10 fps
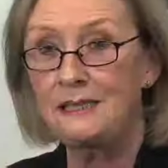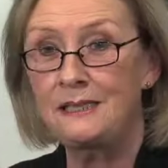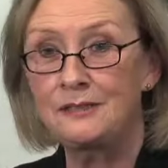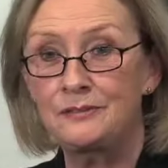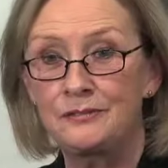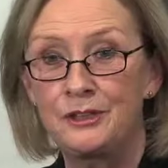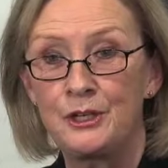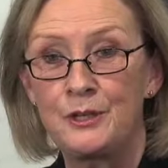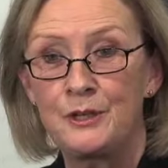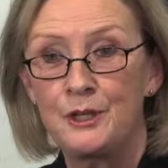in any of
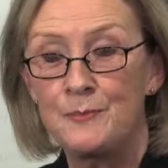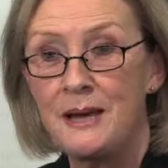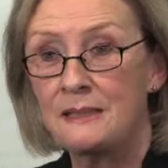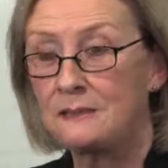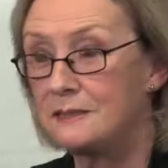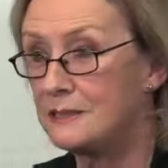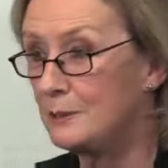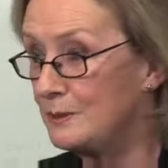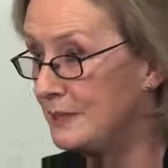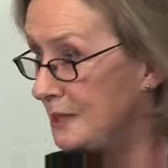the
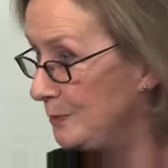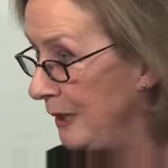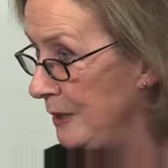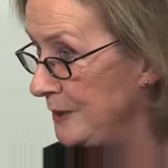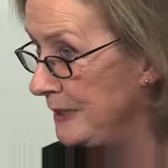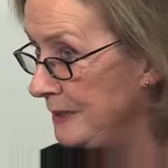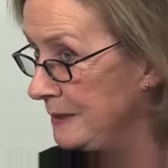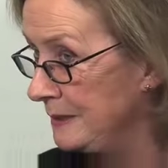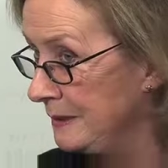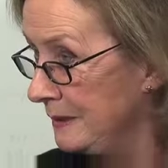madness that was
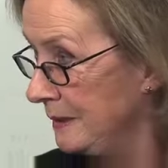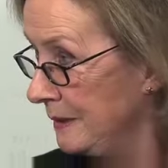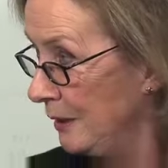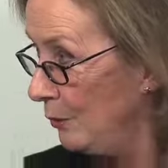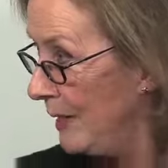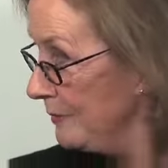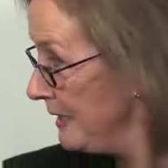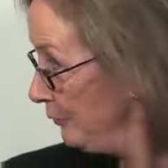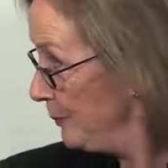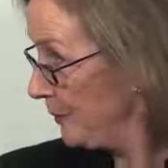exploding mm -hmm.
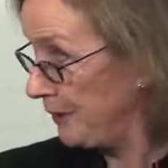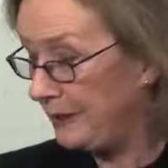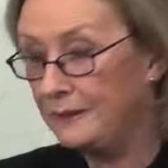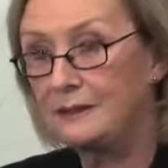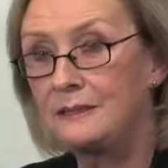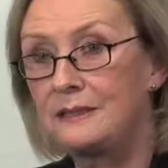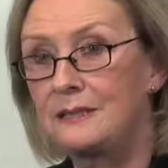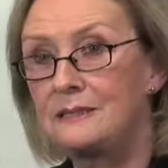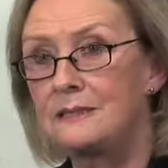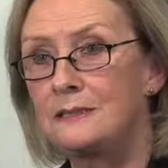around everybody
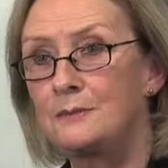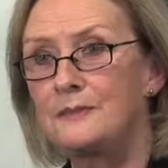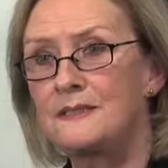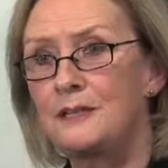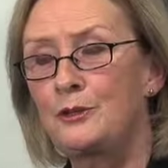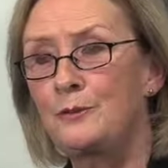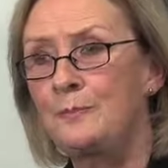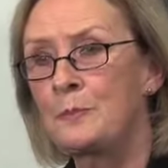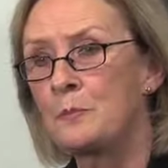at that time. So